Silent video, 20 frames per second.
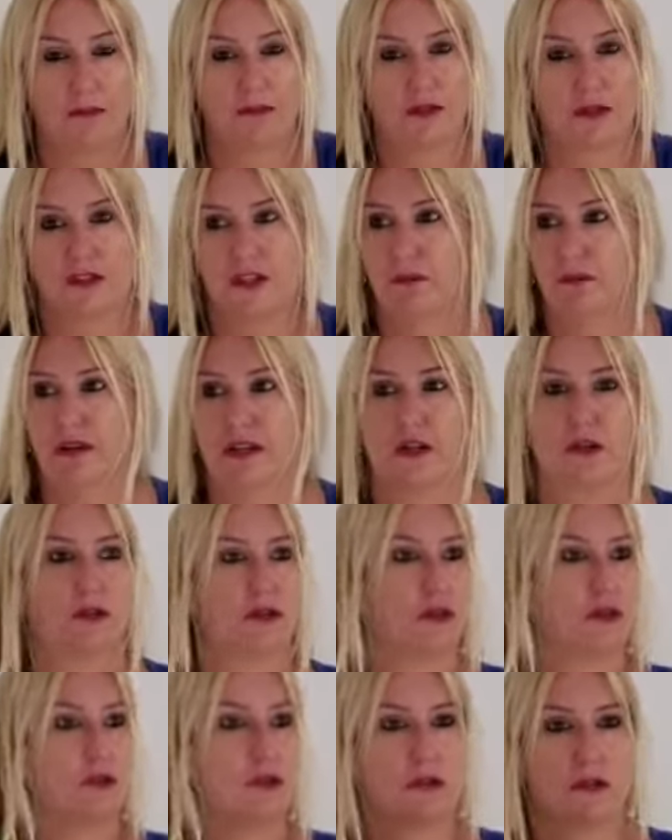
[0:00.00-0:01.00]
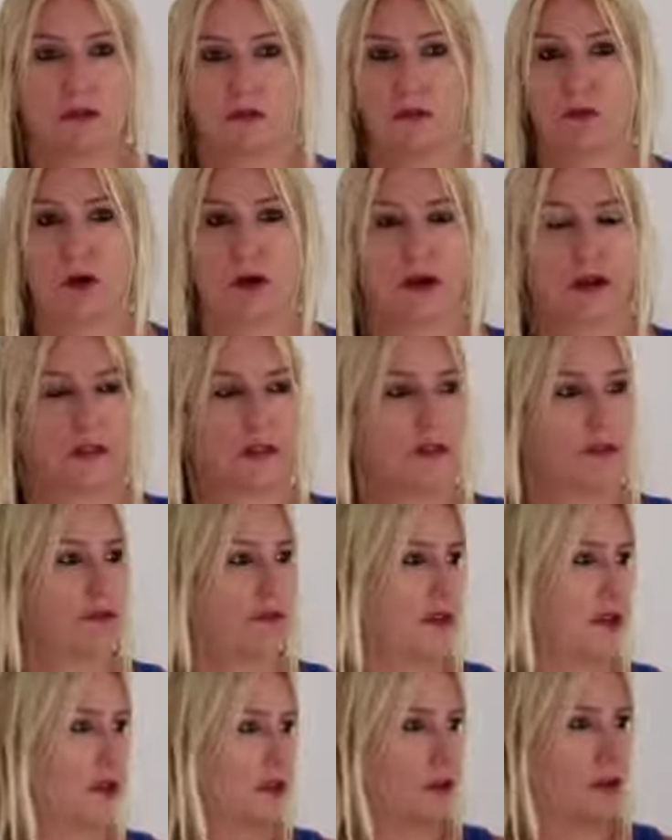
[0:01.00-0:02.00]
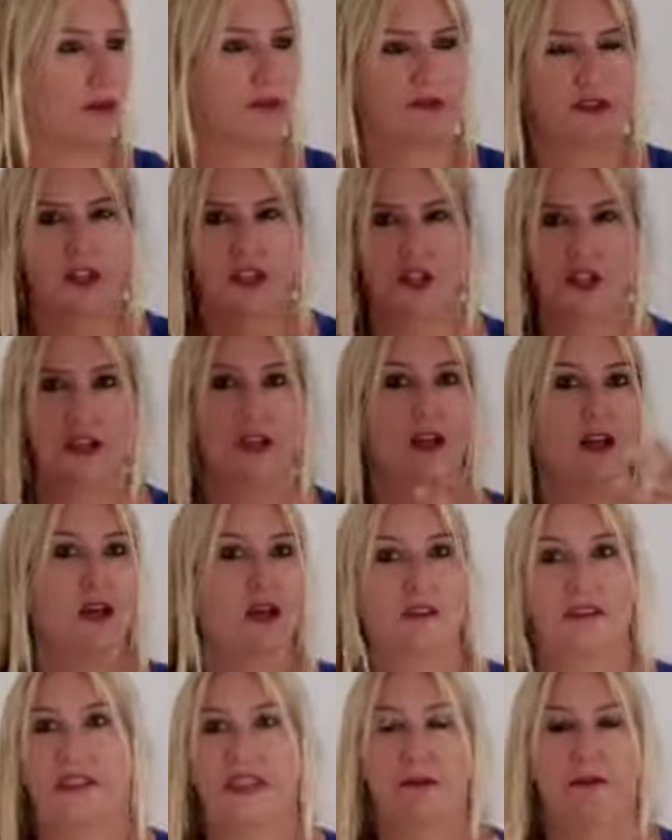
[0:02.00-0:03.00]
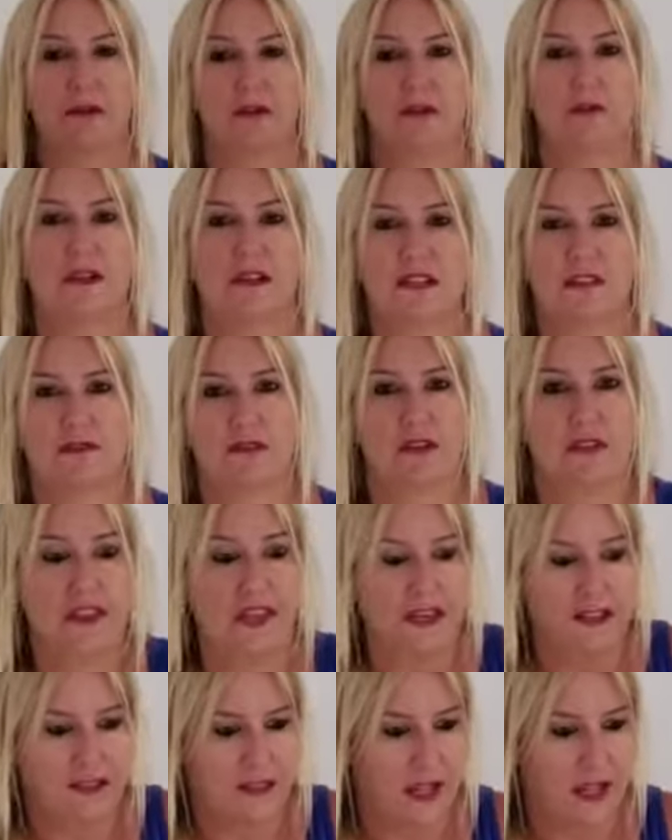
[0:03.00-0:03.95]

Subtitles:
So somebody who used to work in the field, go fishing, they were doing different things.